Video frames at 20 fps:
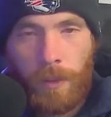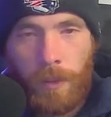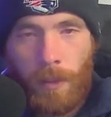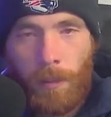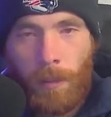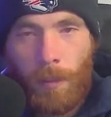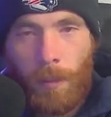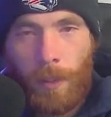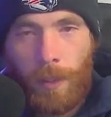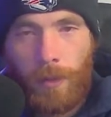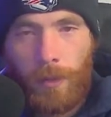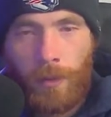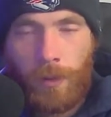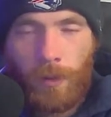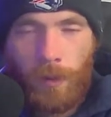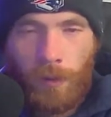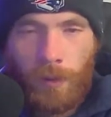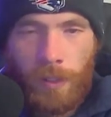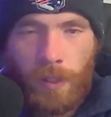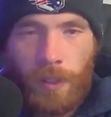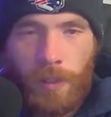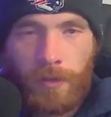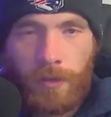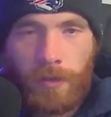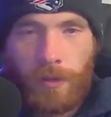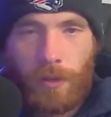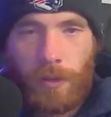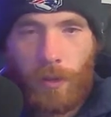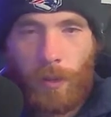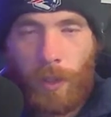I'm gonna wait till your kids
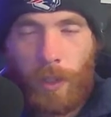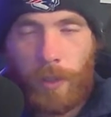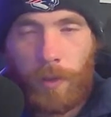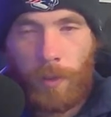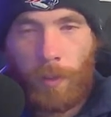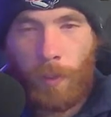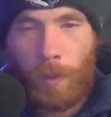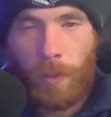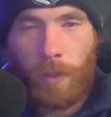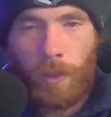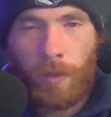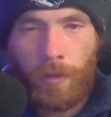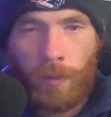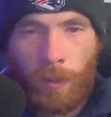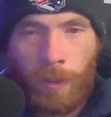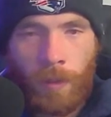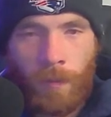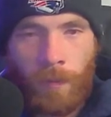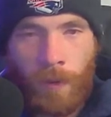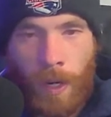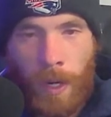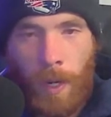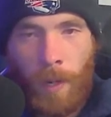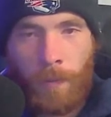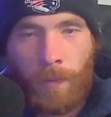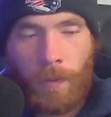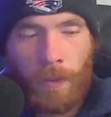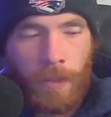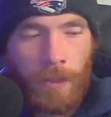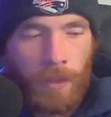turn like 20,
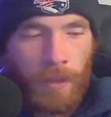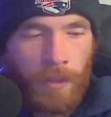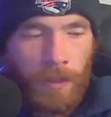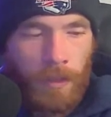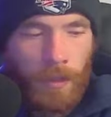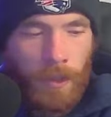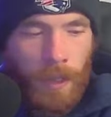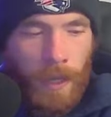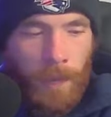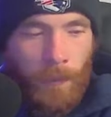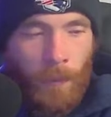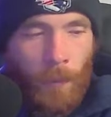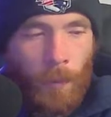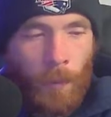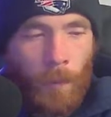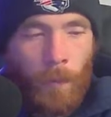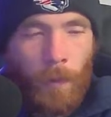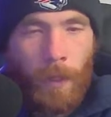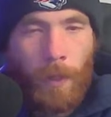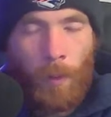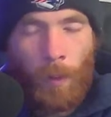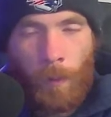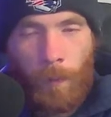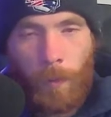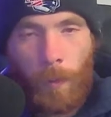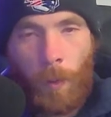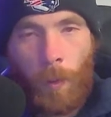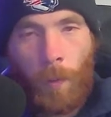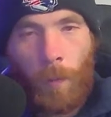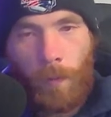25, have a
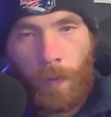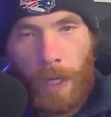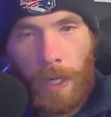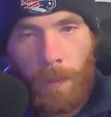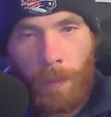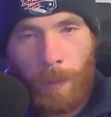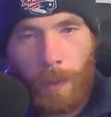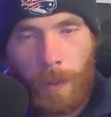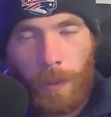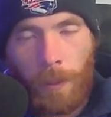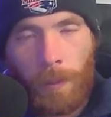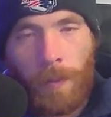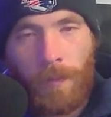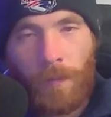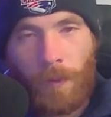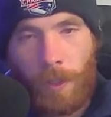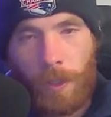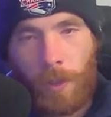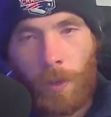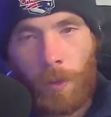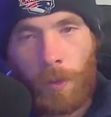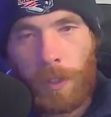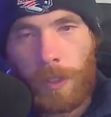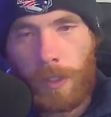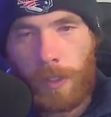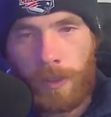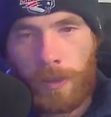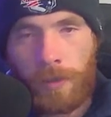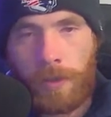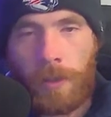whole family. I'm gonna fuck your
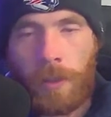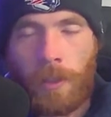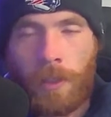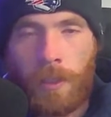kids,